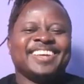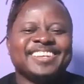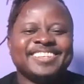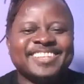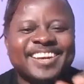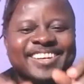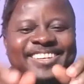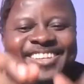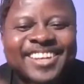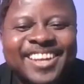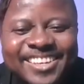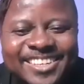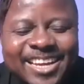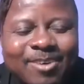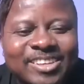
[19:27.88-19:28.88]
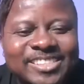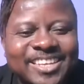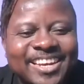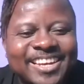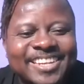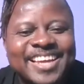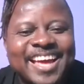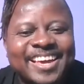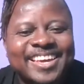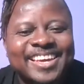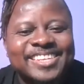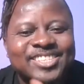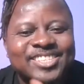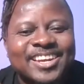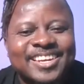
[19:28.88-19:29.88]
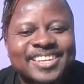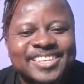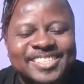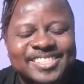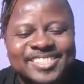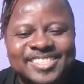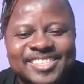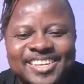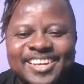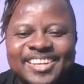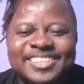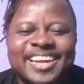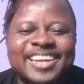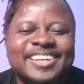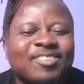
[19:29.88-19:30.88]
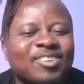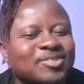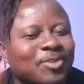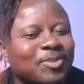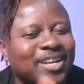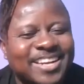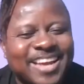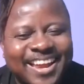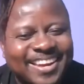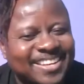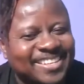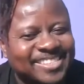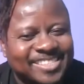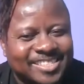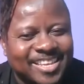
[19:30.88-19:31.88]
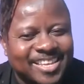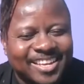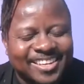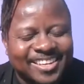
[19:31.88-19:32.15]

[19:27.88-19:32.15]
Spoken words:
There was a Linda Ikeji list, then there was one other list.